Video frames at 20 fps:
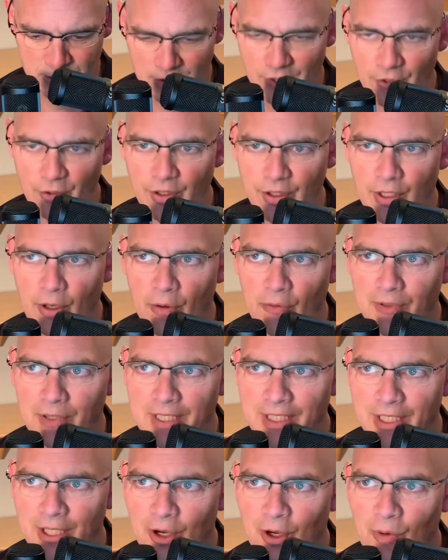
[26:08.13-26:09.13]
or an
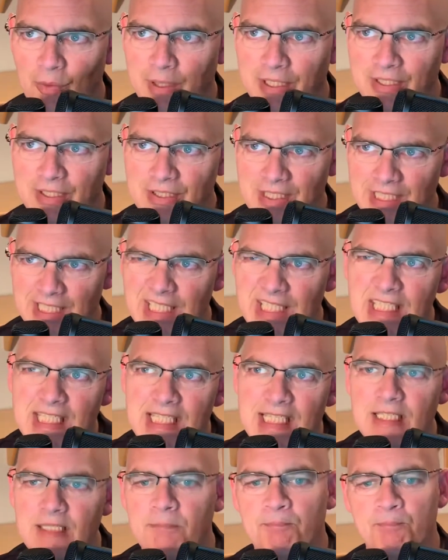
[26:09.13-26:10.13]
already always
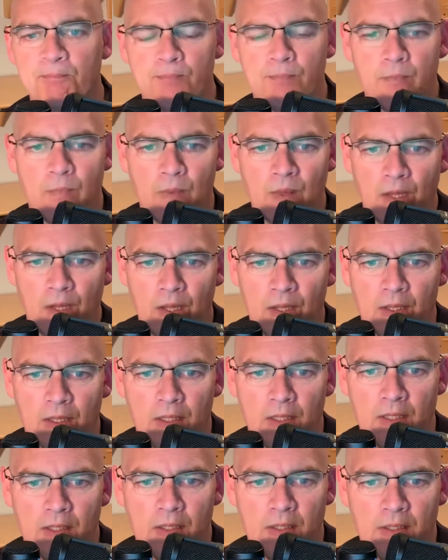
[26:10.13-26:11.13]
listening.
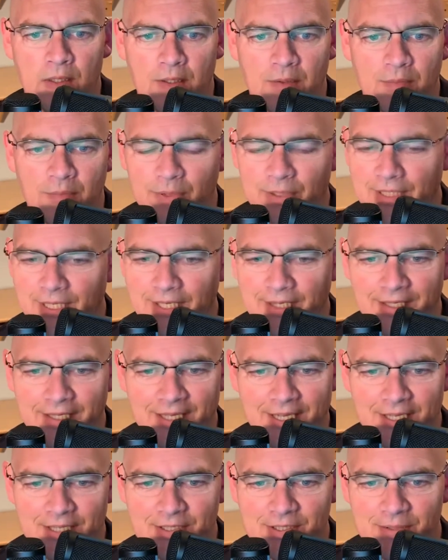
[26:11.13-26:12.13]
But yeah, they
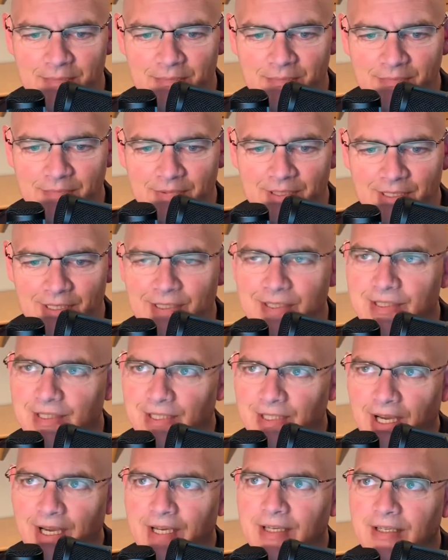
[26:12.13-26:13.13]
asked him. He
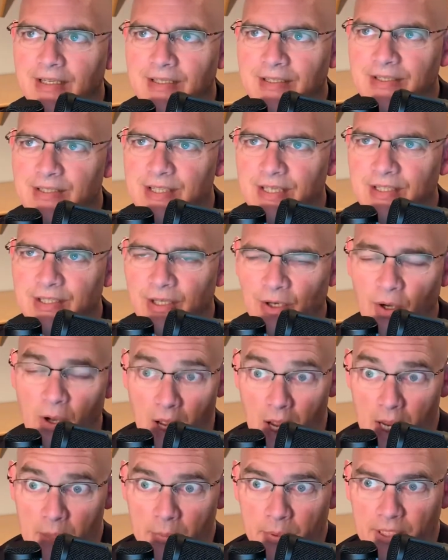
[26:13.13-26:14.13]
denied it. He said, "No,
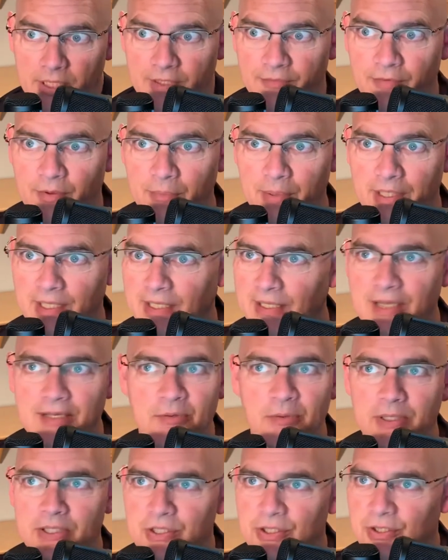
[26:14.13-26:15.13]
I believe him." And then they
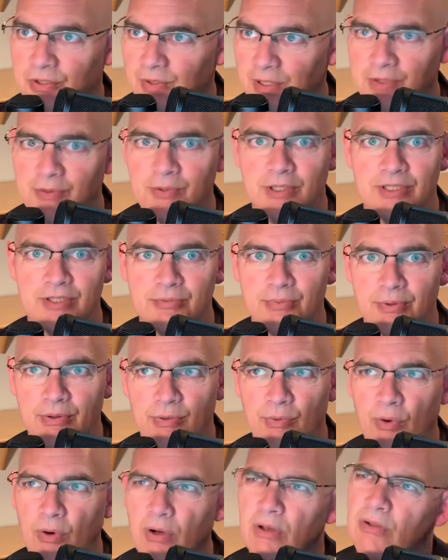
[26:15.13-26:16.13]
went straight to
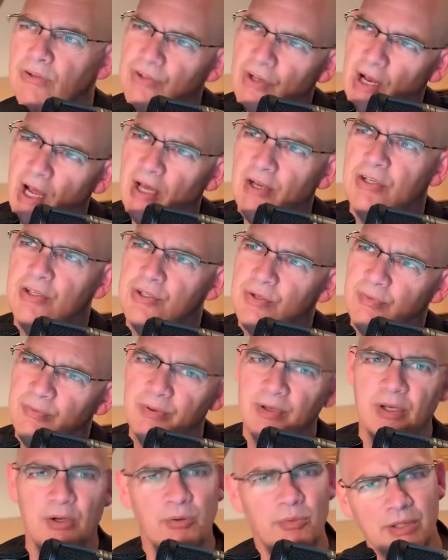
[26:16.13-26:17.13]
Elizabeth Warren and said, "How did you
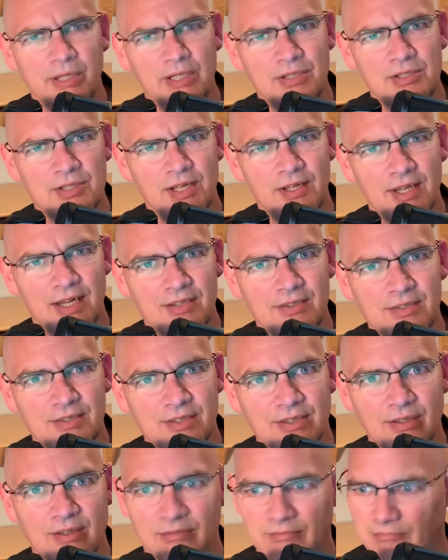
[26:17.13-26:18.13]
feel when he said that to
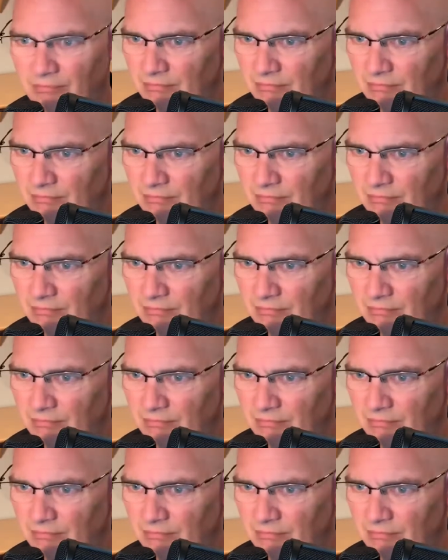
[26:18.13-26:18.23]
you?"